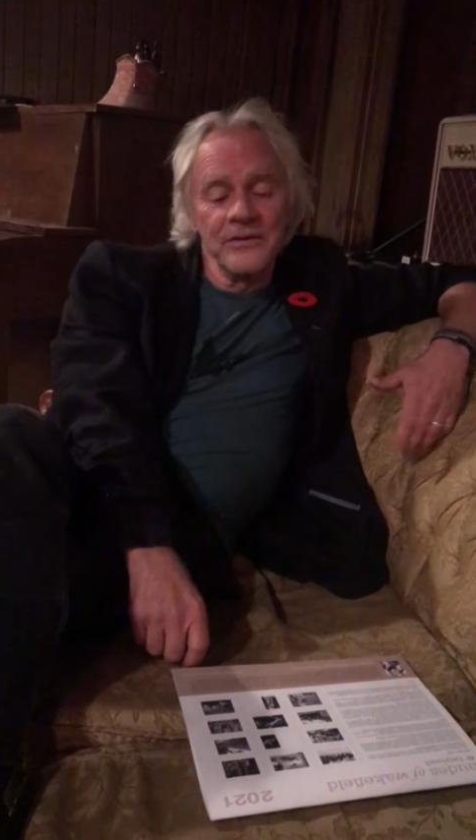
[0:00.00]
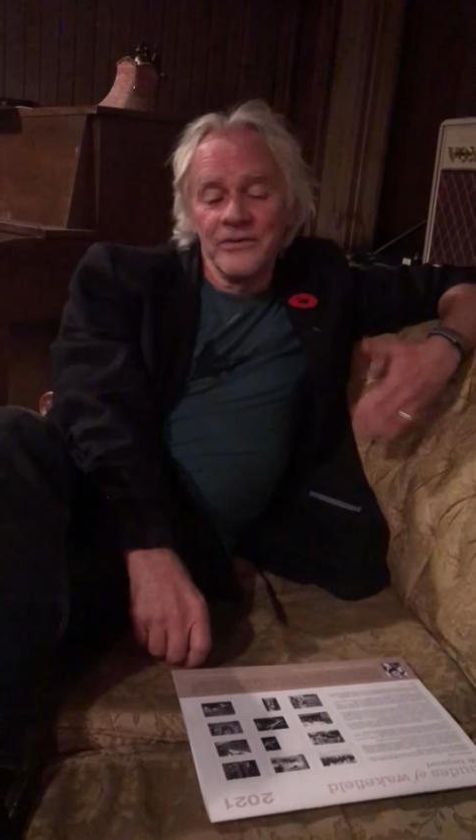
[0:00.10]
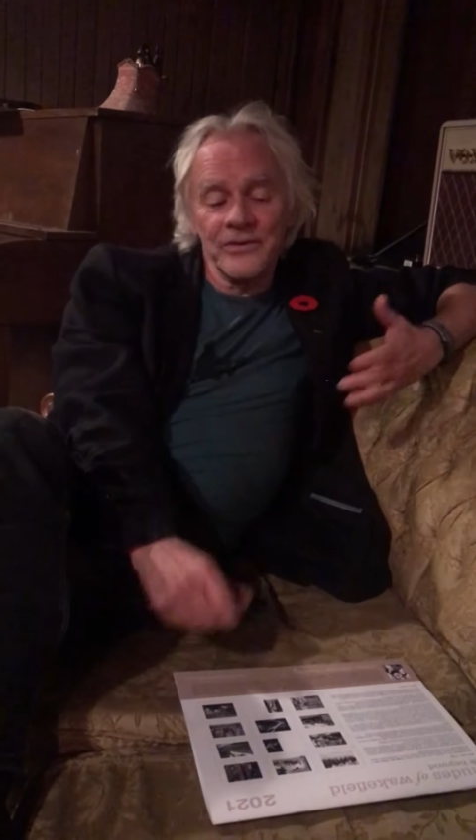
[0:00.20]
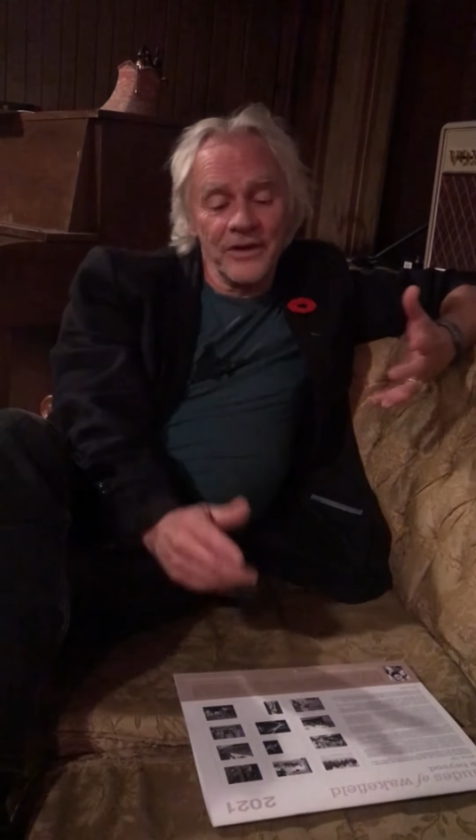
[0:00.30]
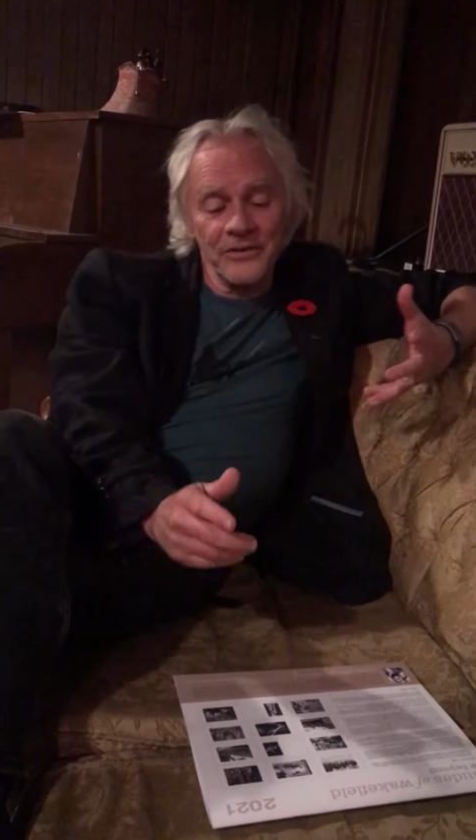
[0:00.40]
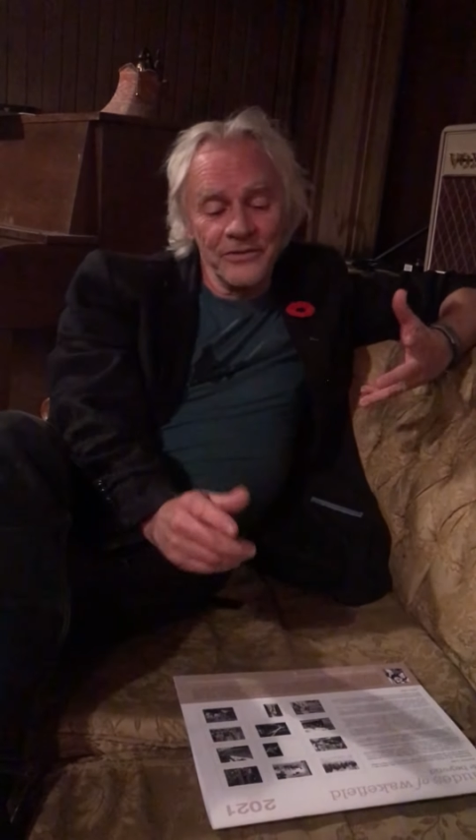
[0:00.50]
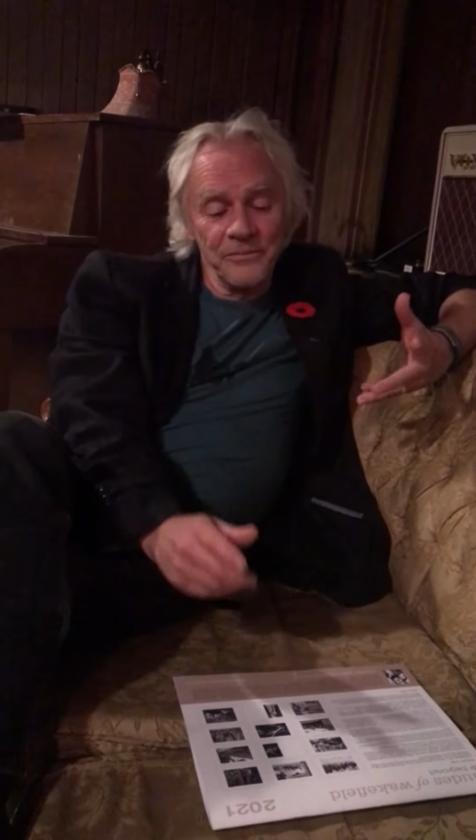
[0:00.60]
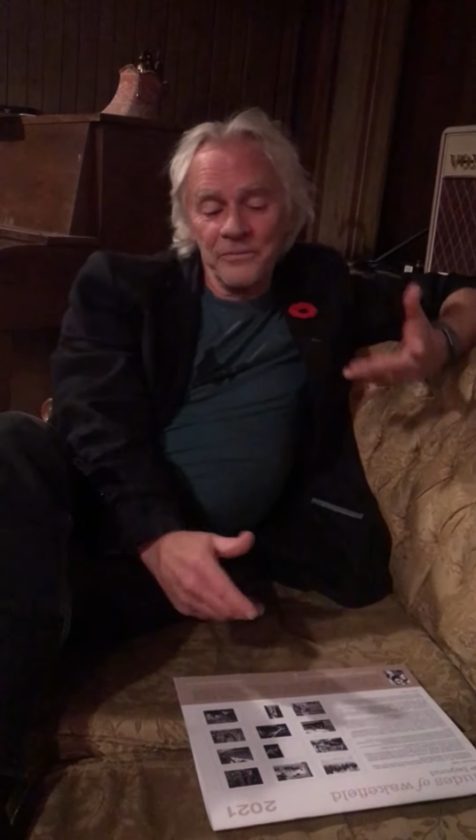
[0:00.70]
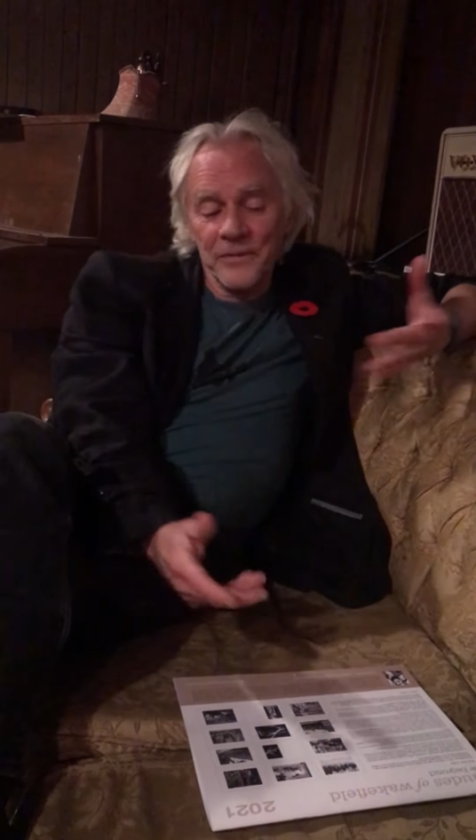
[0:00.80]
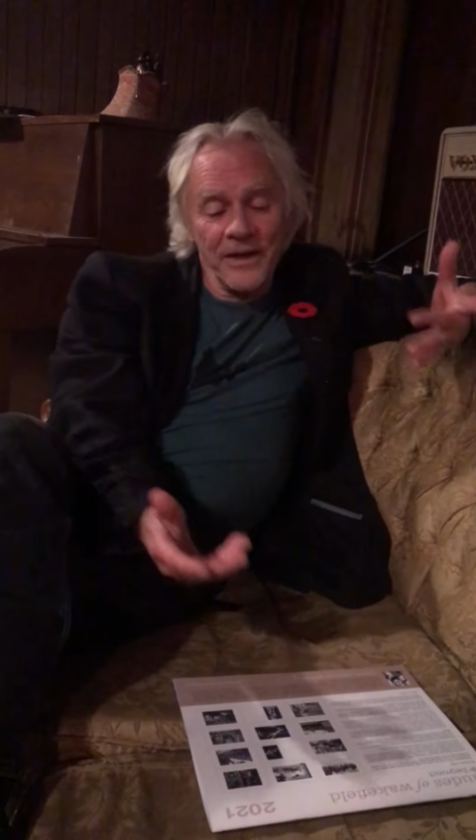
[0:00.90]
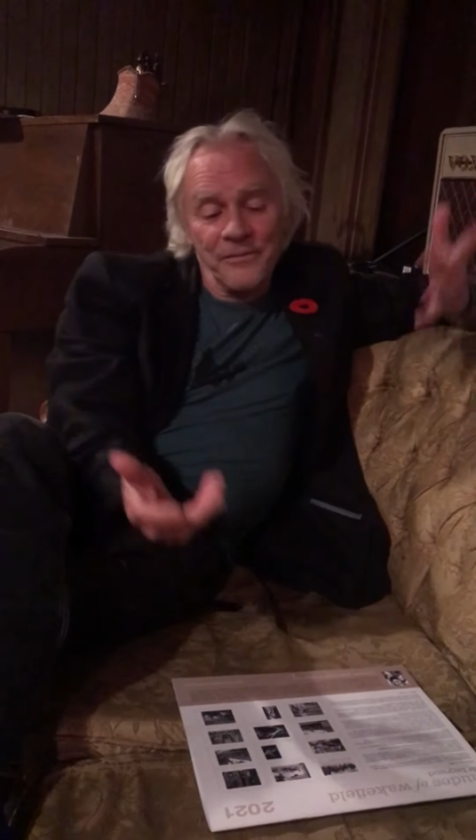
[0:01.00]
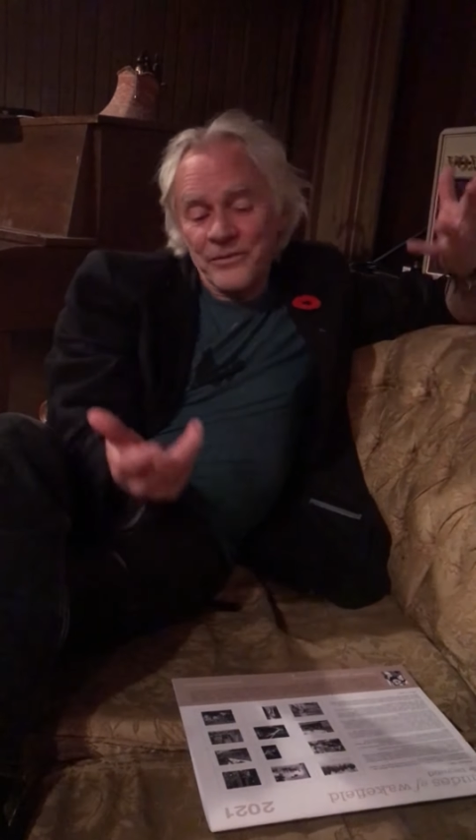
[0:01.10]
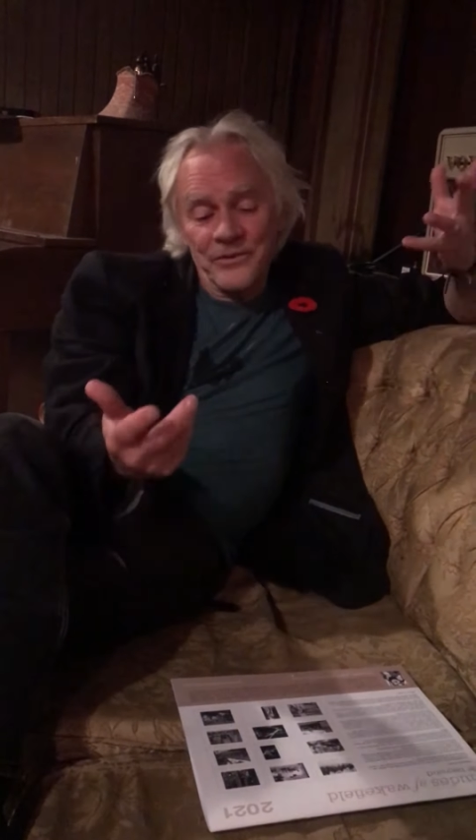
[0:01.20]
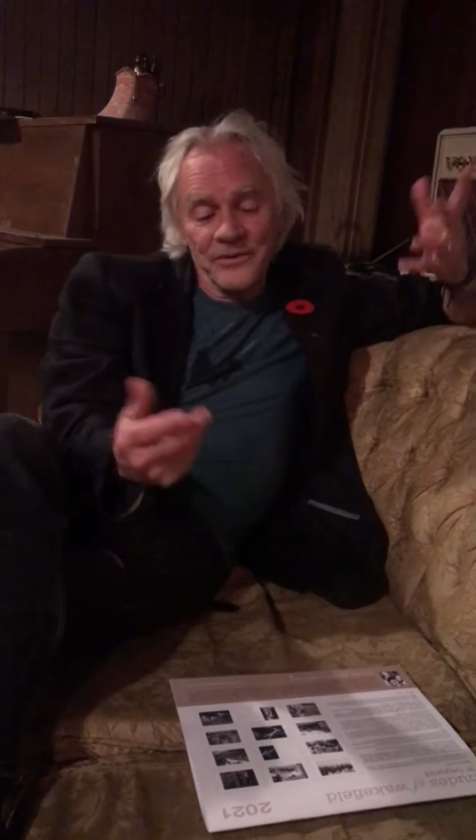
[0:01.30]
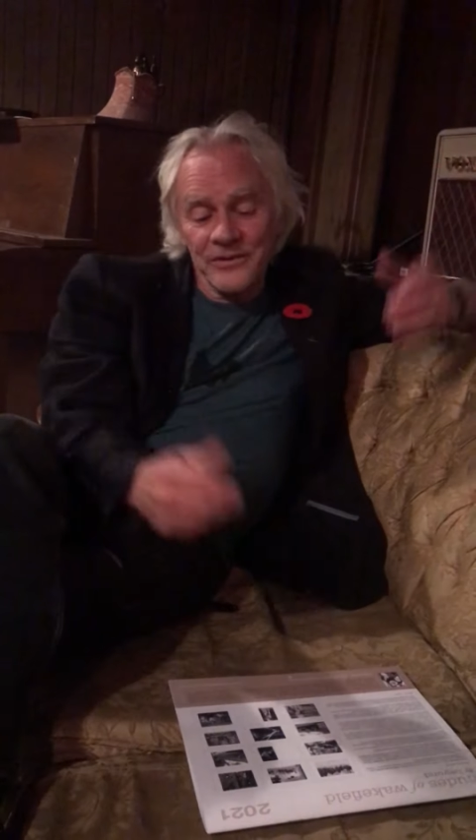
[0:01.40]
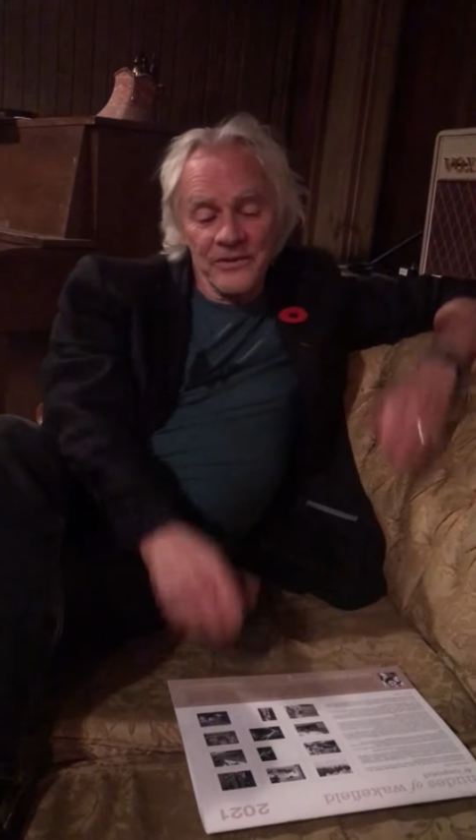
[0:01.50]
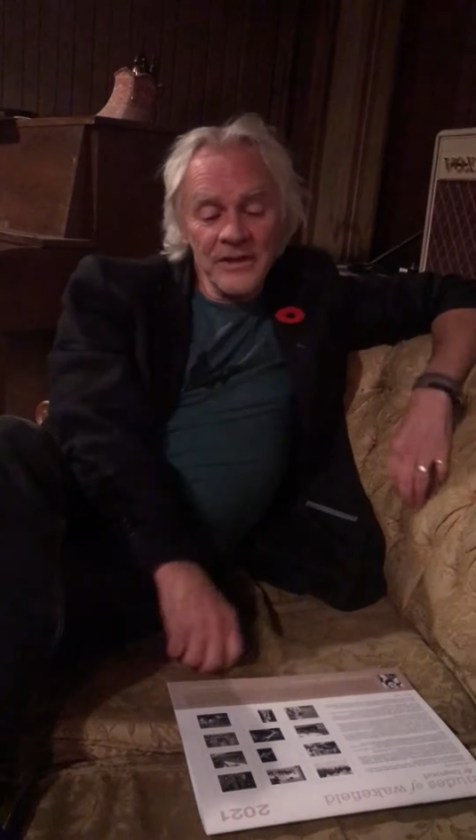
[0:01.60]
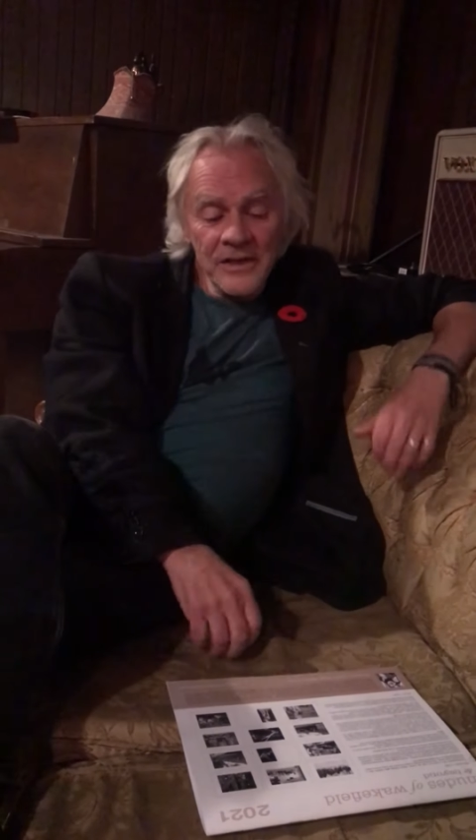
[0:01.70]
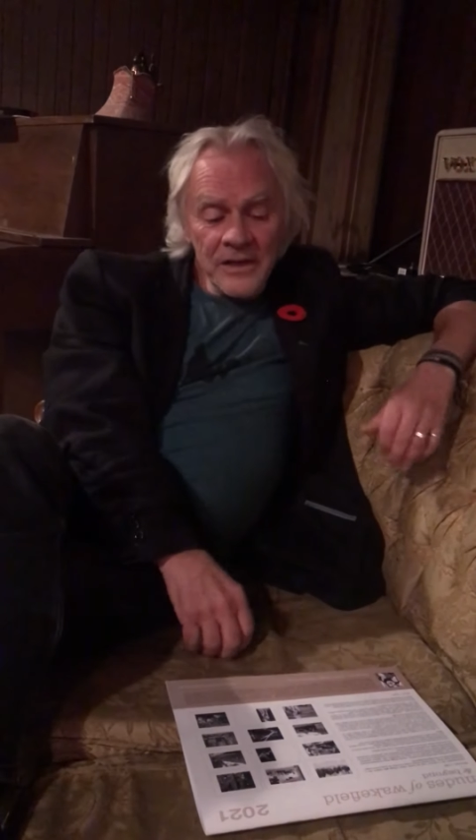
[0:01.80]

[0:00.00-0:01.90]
just captures captures it